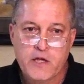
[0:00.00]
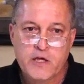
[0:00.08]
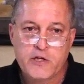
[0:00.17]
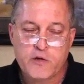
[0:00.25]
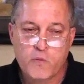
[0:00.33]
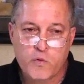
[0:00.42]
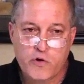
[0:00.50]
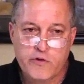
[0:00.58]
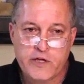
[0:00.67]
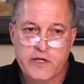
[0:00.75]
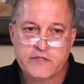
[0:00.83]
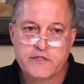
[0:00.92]
Your
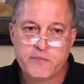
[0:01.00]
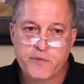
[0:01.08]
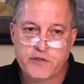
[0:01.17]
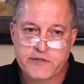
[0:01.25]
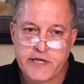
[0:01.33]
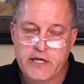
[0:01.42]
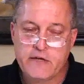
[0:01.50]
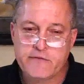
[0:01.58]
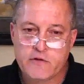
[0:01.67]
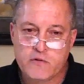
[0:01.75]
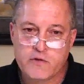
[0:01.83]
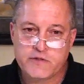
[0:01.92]
worthiness to partake of
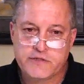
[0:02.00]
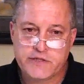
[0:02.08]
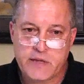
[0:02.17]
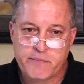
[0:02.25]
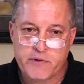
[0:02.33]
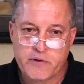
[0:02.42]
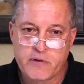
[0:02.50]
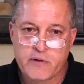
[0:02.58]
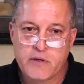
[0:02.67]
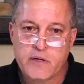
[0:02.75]
the Lord's Supper